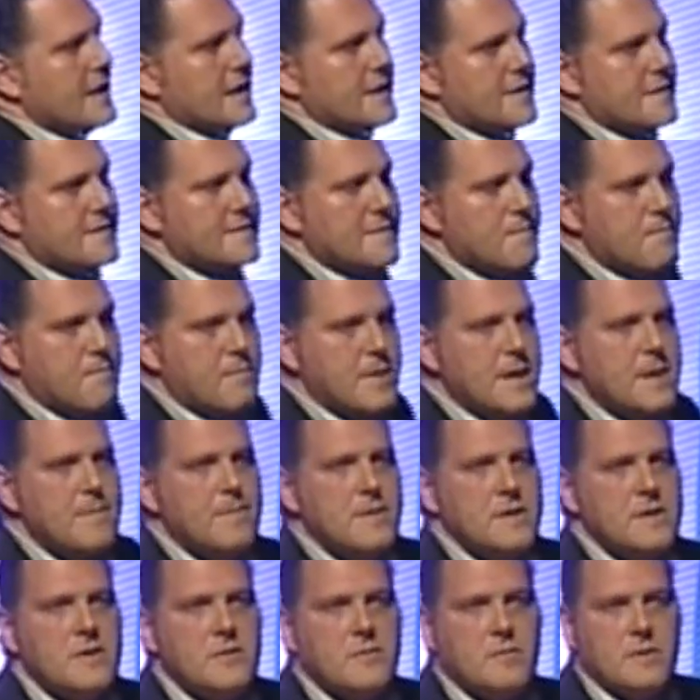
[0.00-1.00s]
it is the
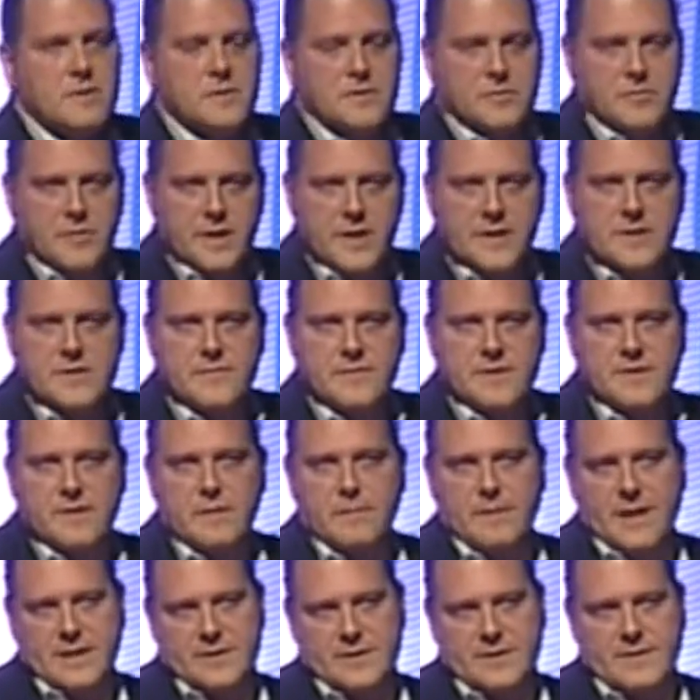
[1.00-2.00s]
people you want to reach with your
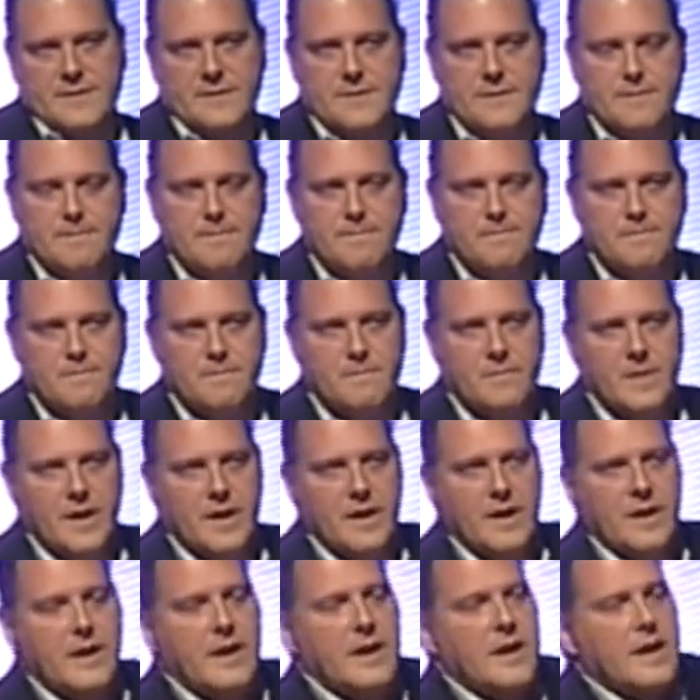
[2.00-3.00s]
message.
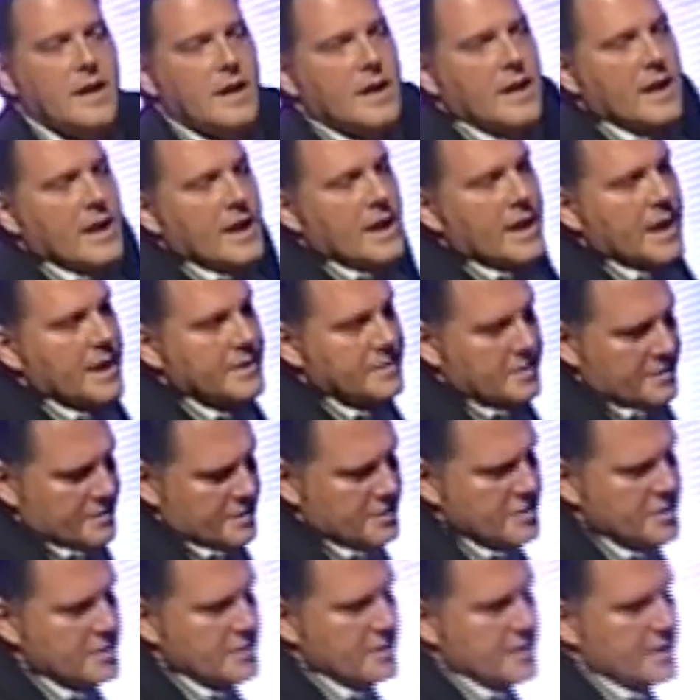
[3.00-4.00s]
And
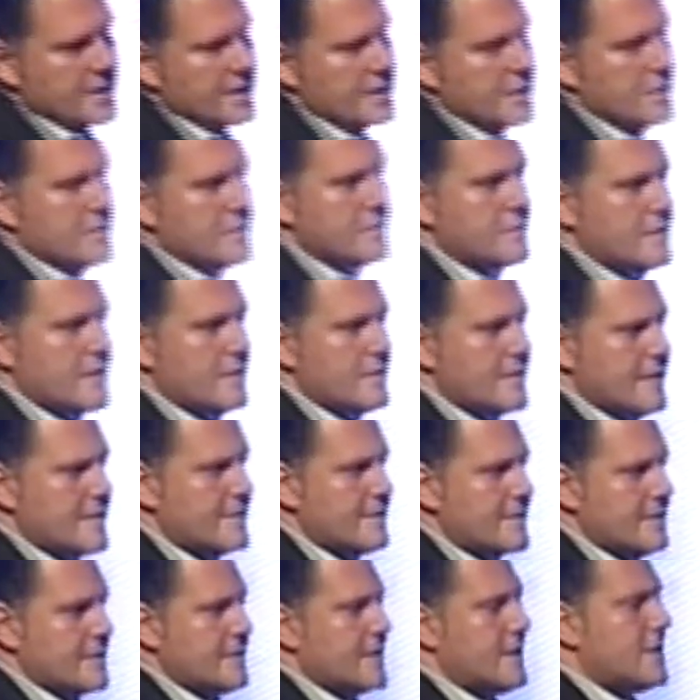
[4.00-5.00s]
traditionally, you do
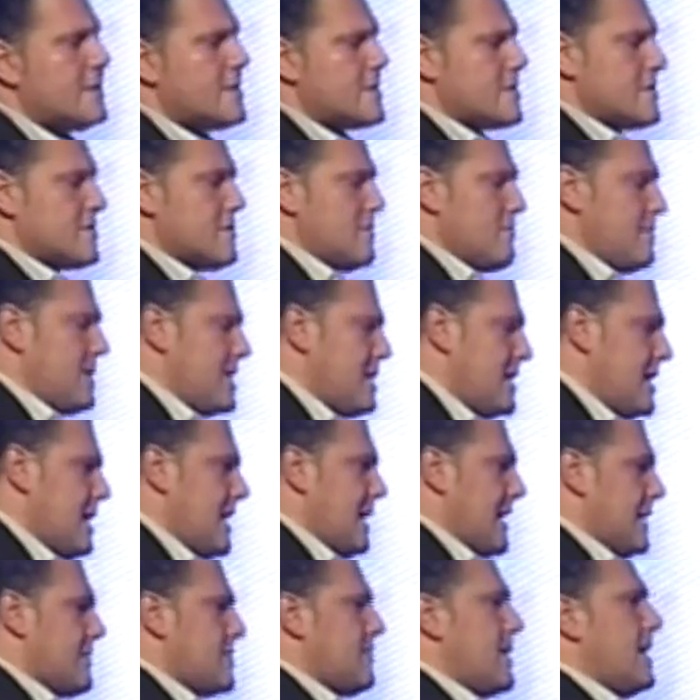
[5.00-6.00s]
that in digital
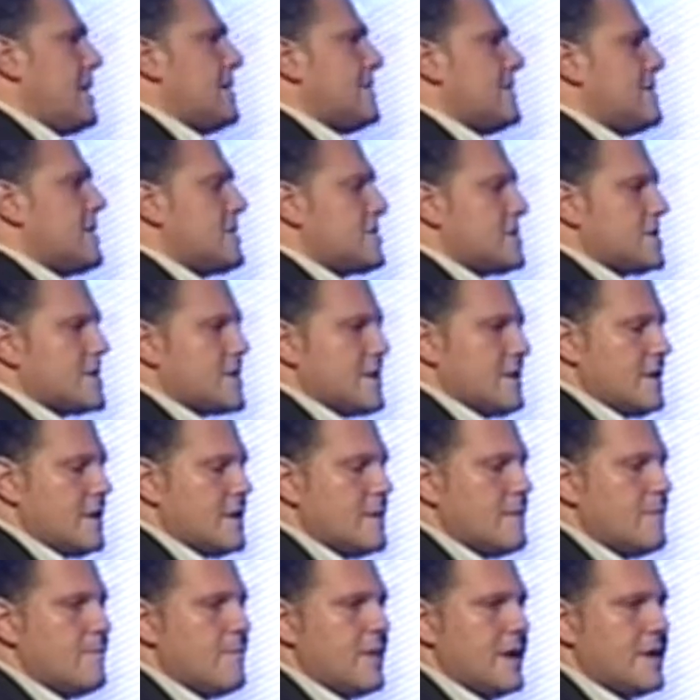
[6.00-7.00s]
media as well as
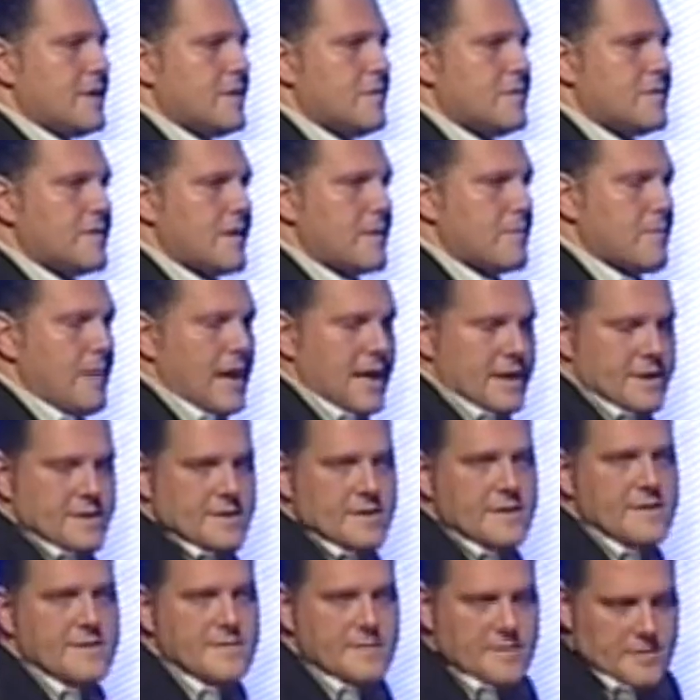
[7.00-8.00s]
digital by using market
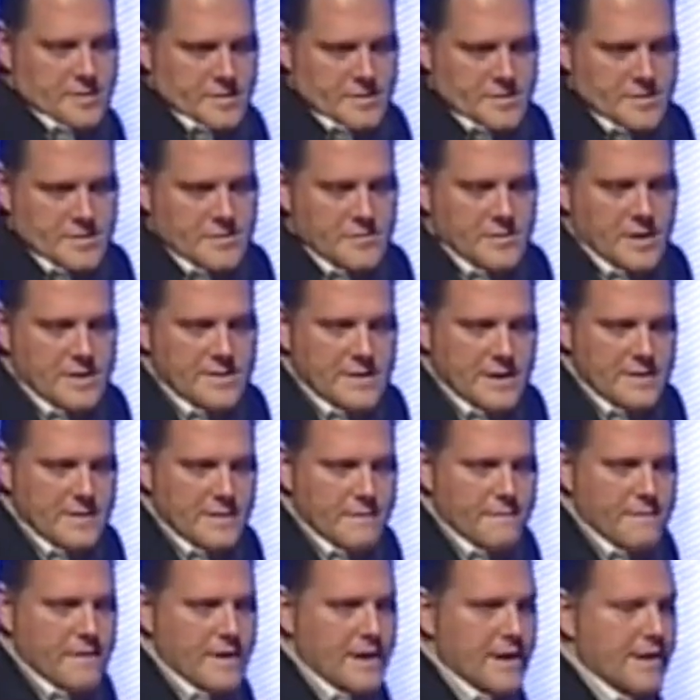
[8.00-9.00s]
research to
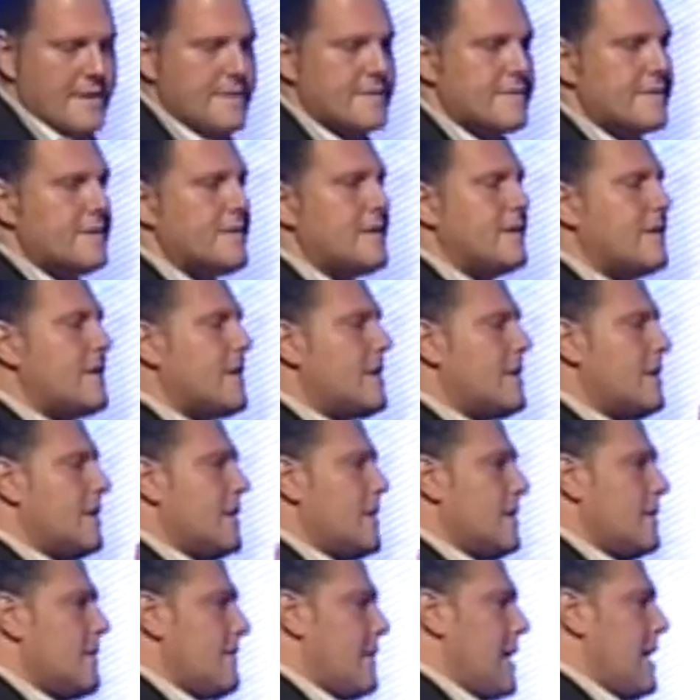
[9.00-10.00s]
identify
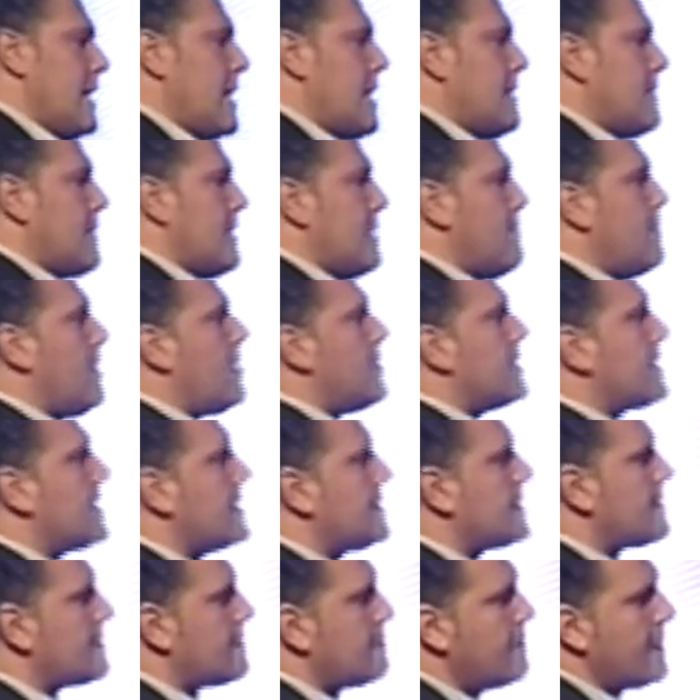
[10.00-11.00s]
if I have an
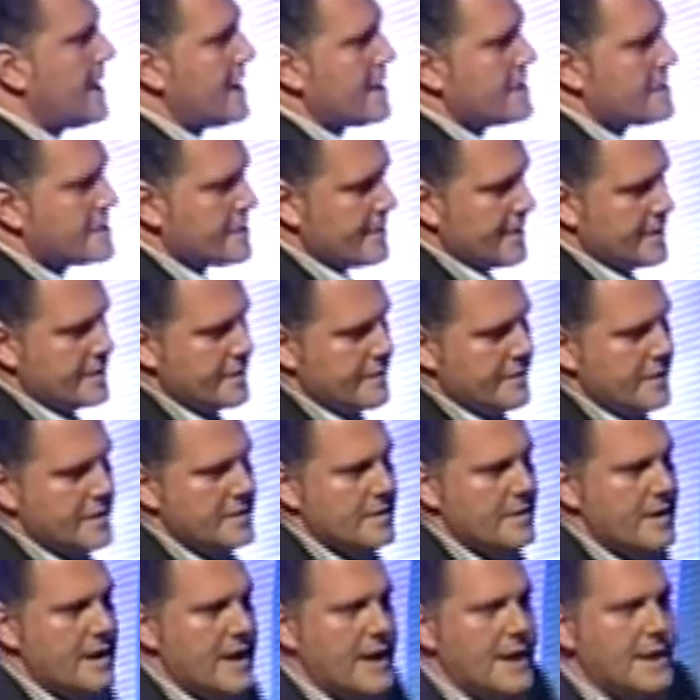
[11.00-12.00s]
audience male
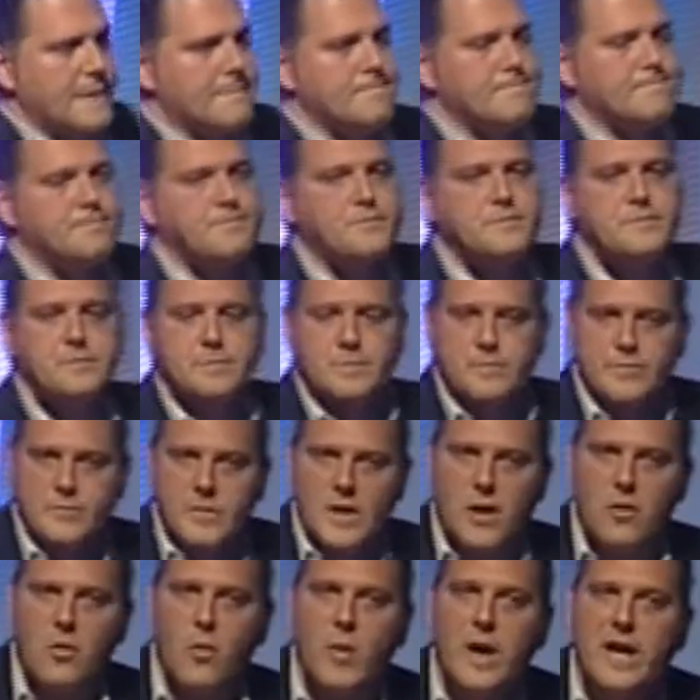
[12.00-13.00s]
20-29,
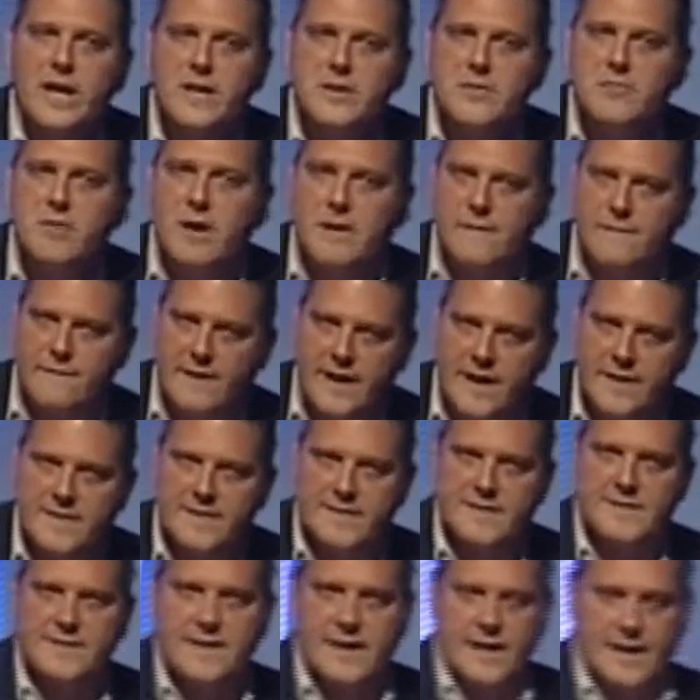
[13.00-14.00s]
where do I find
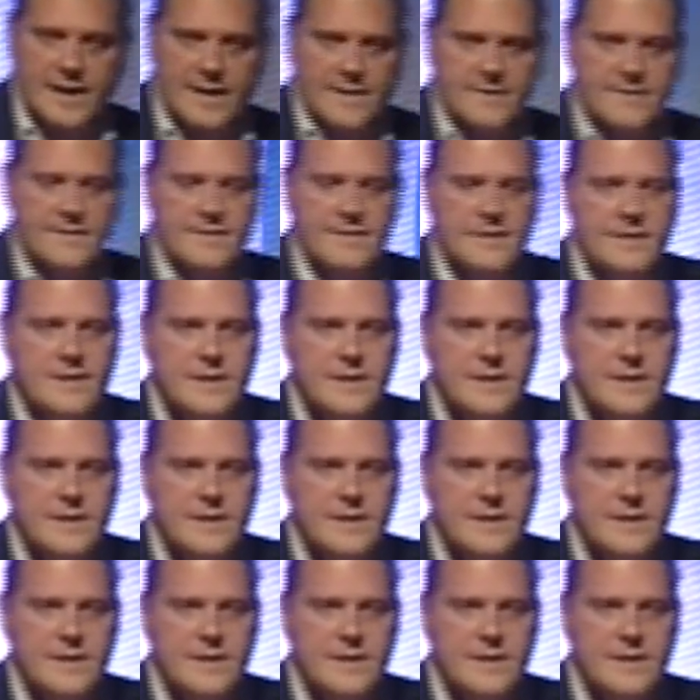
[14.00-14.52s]
these guys?